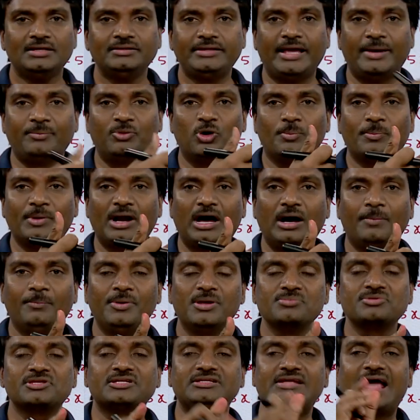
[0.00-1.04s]
above
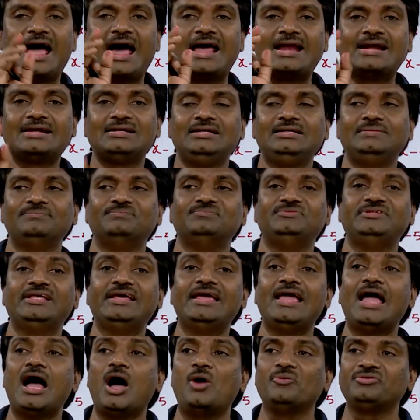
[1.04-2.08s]
problems directly,
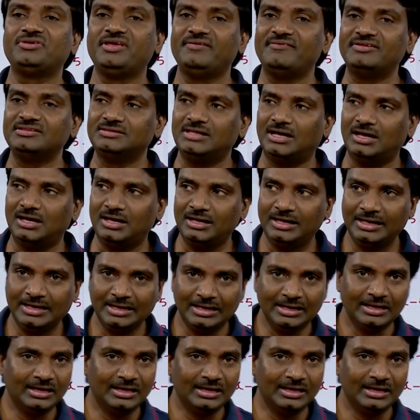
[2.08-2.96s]
they have given the